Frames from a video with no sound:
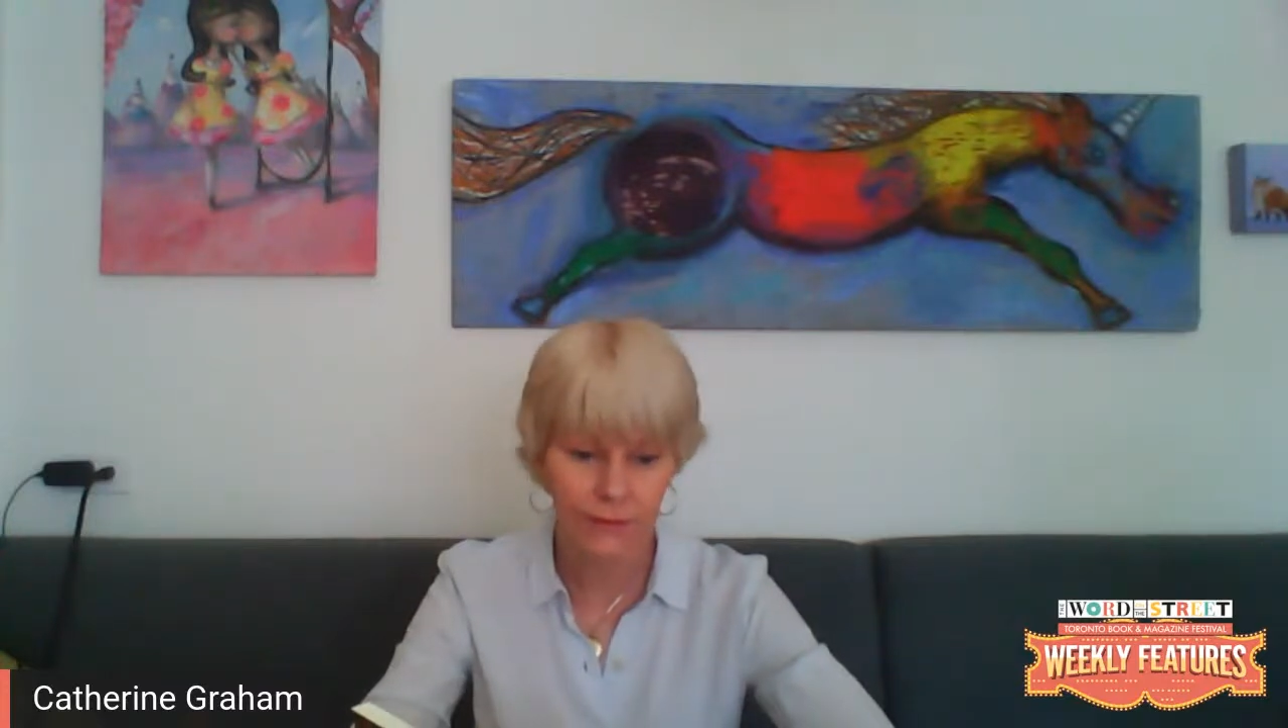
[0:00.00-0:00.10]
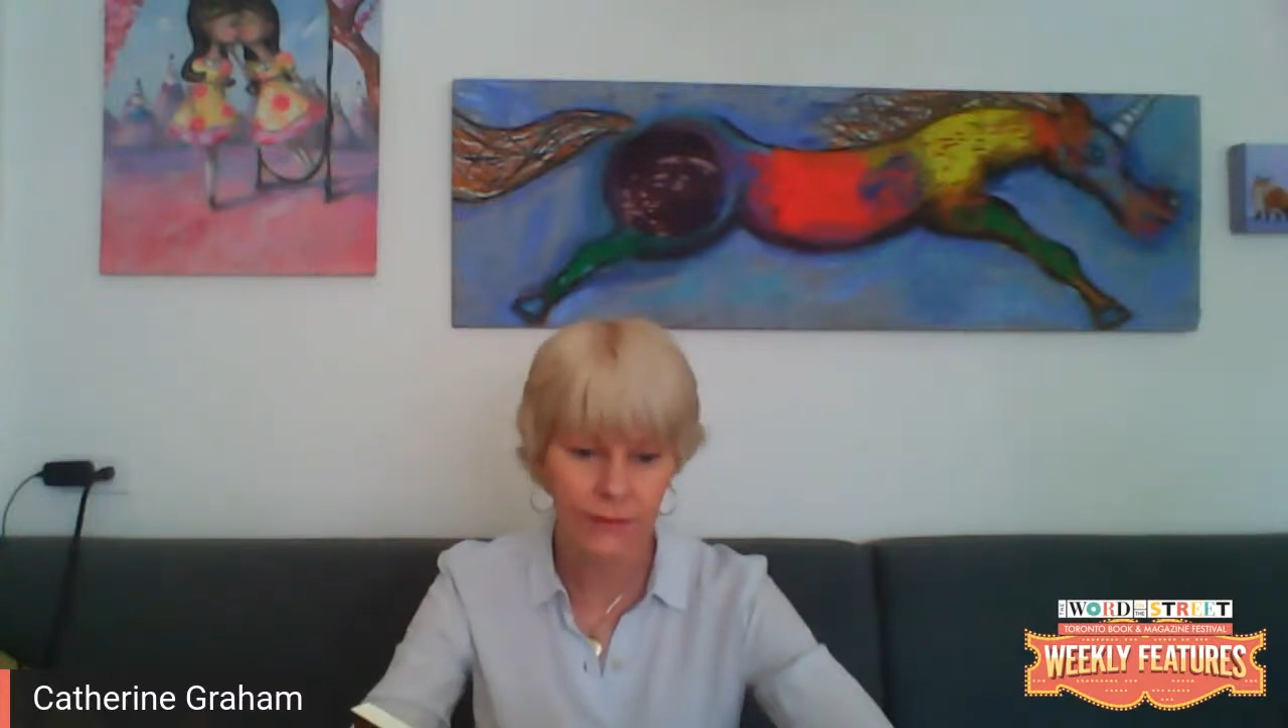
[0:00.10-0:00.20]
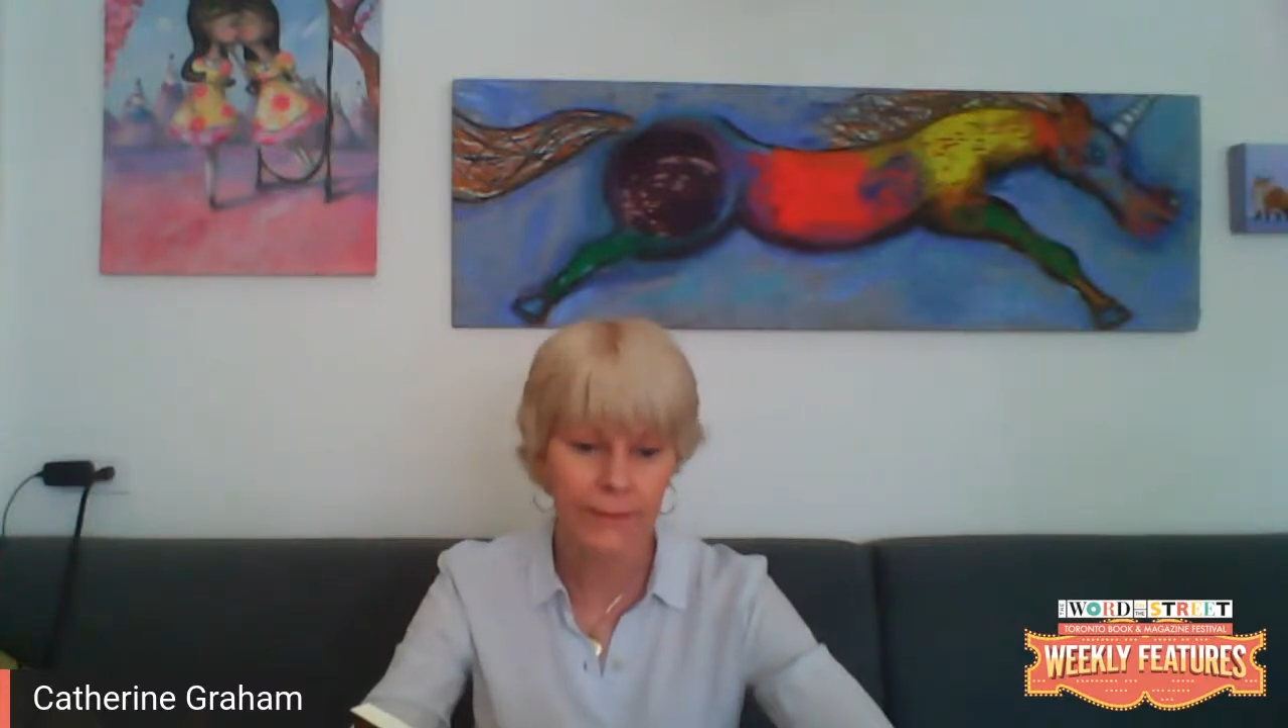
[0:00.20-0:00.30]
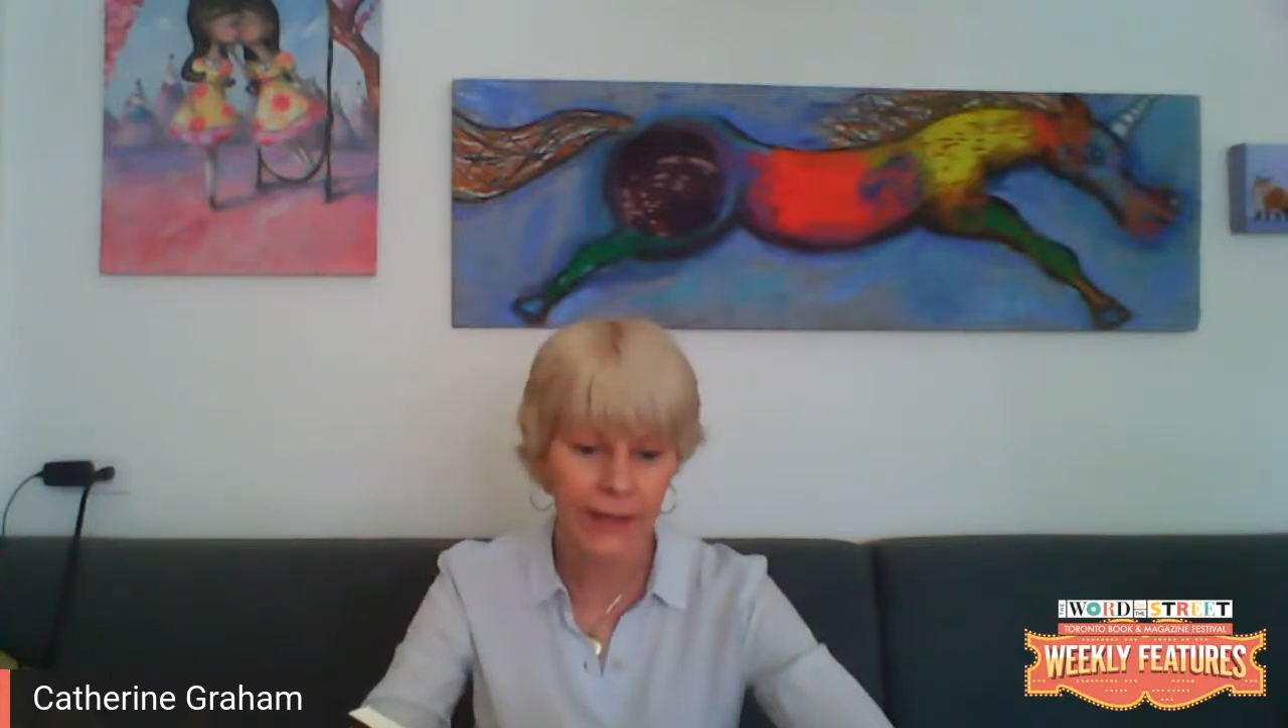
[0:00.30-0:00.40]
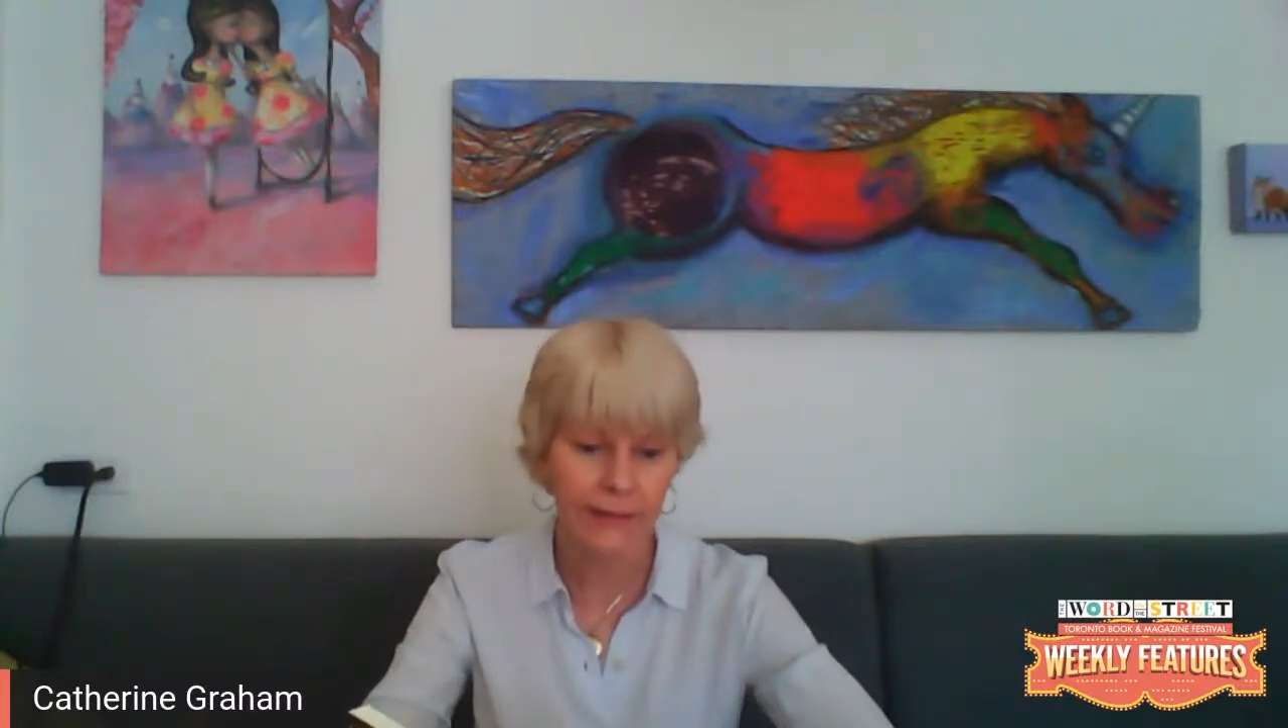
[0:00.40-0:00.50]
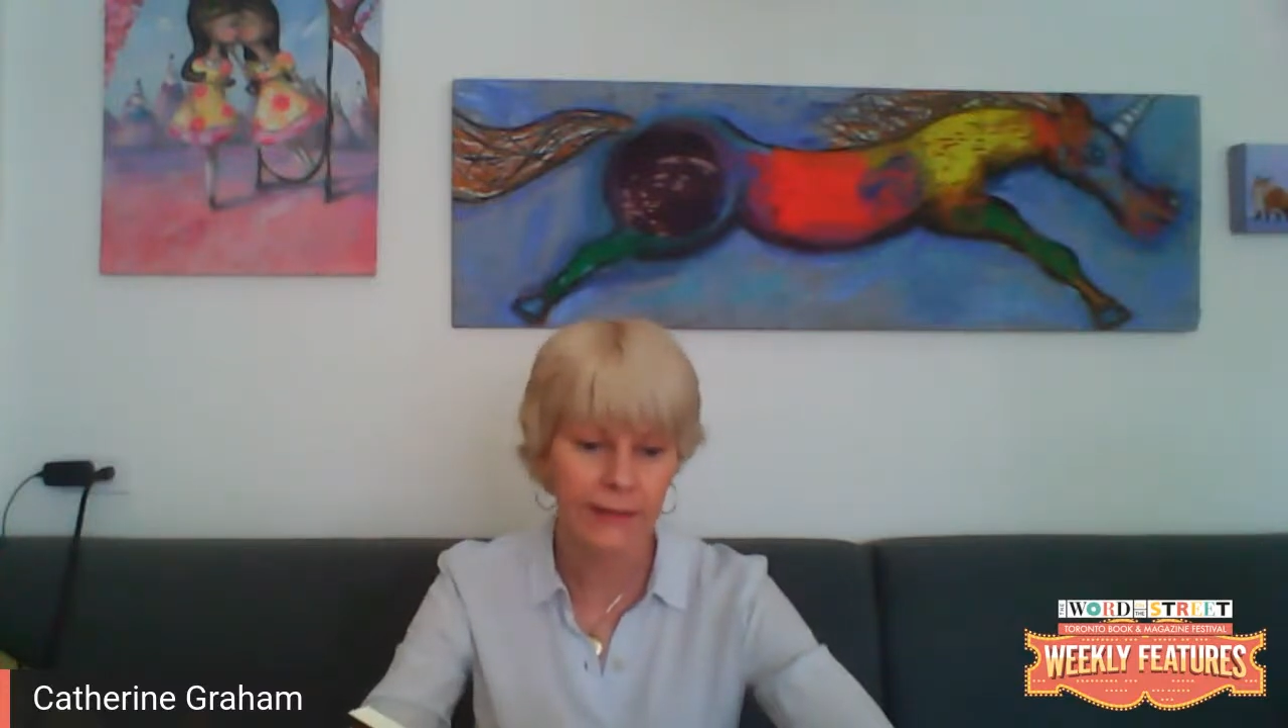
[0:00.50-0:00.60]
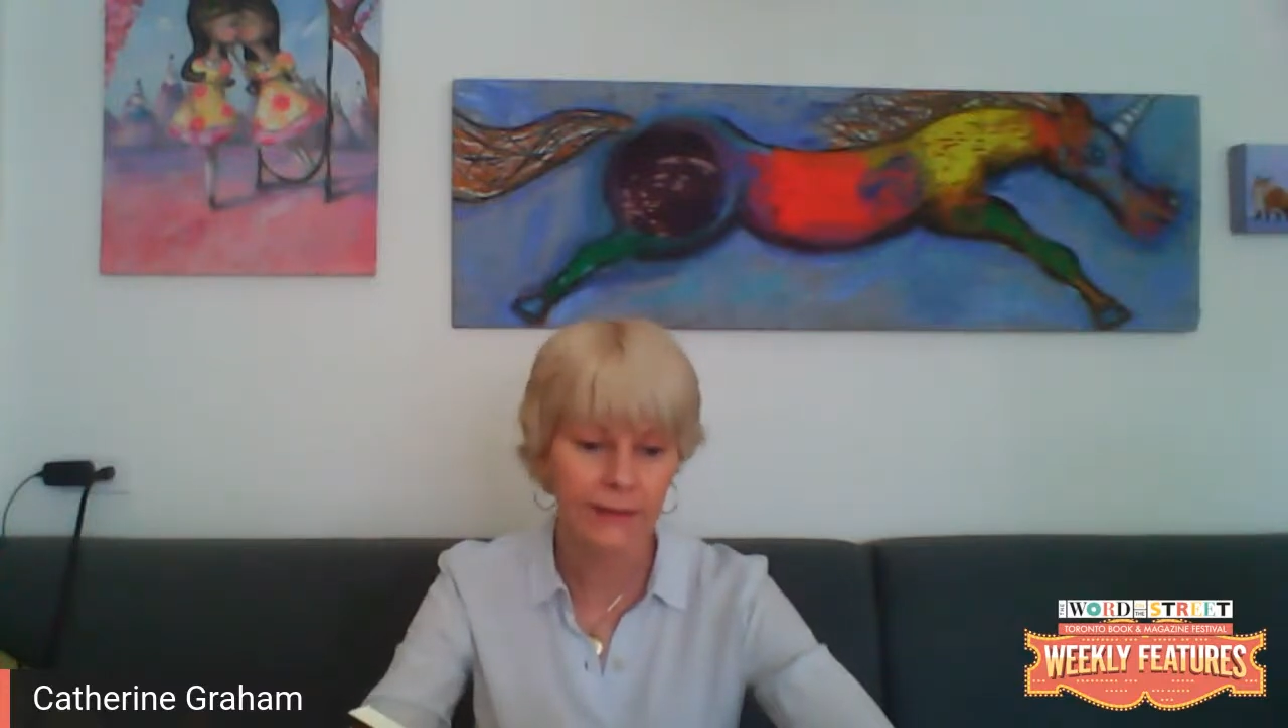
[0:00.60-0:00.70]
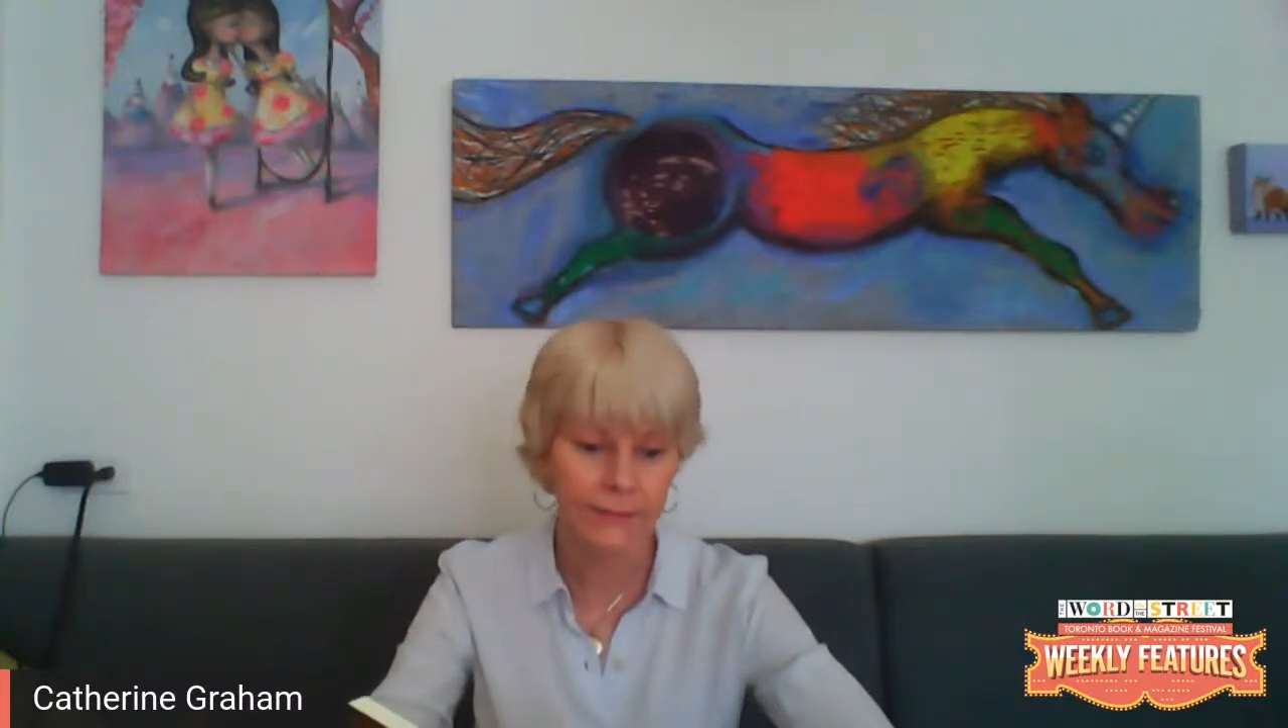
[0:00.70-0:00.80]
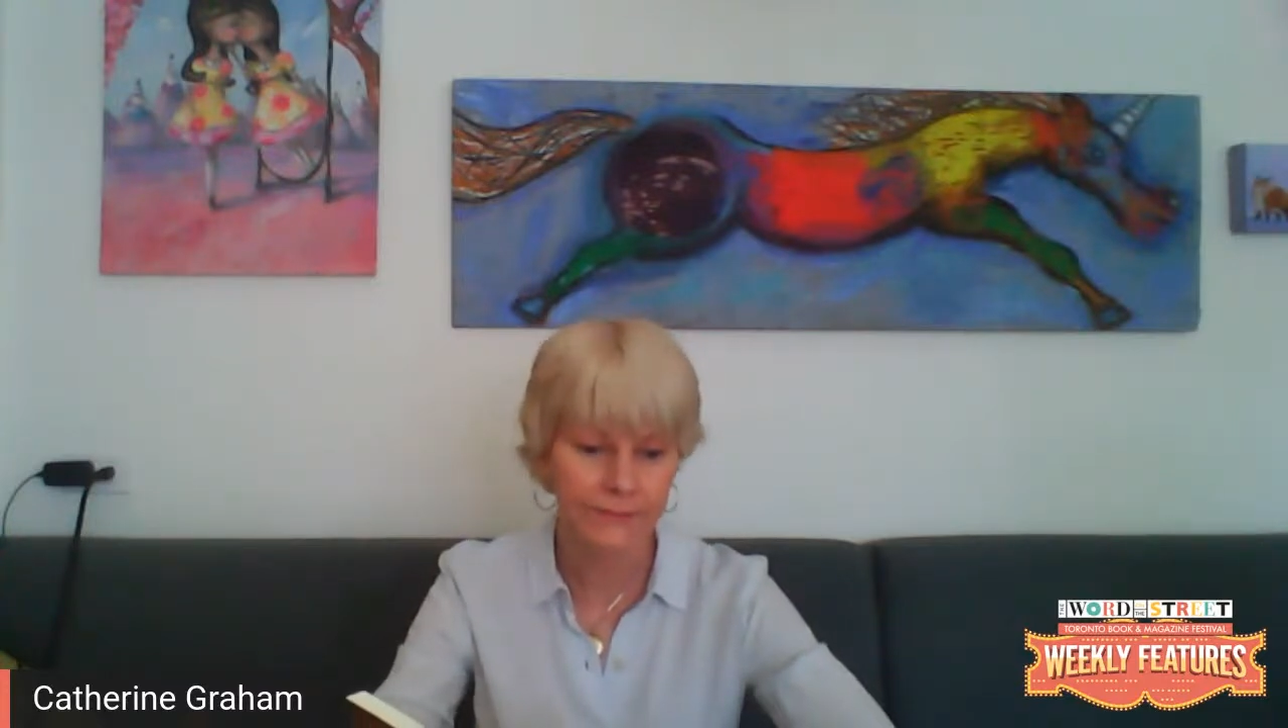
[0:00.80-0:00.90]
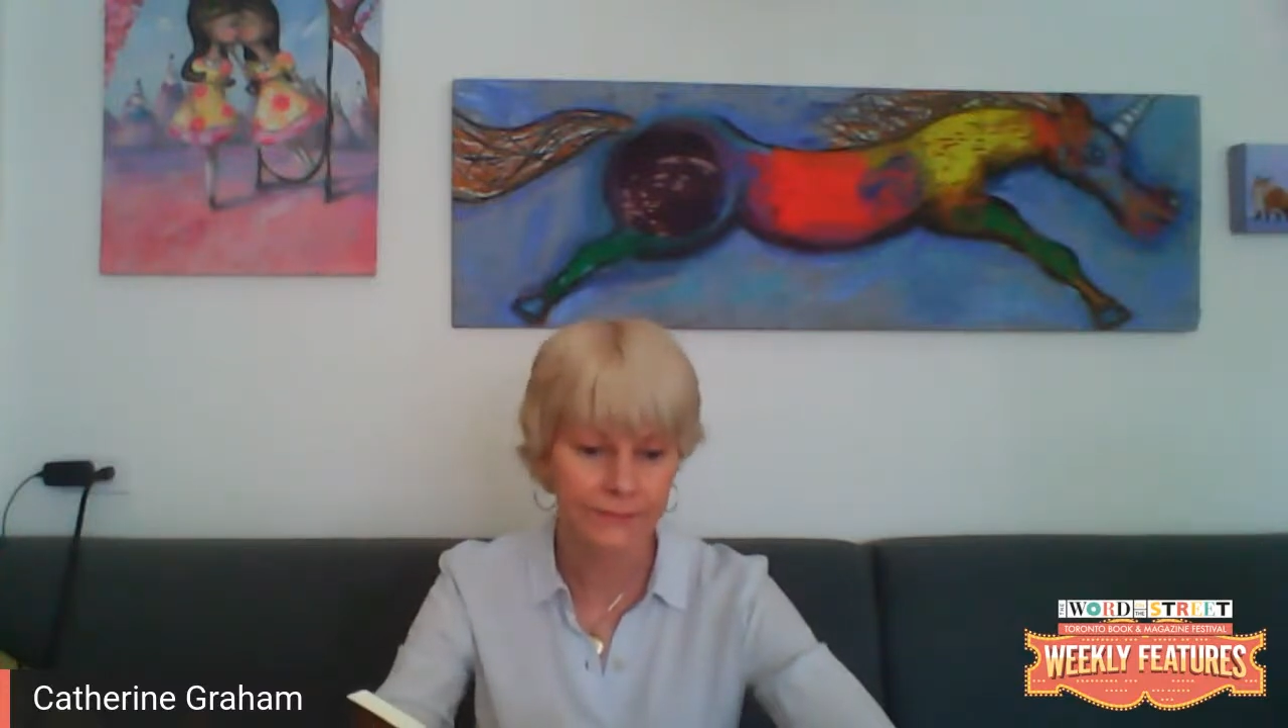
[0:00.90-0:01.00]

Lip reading: her panic.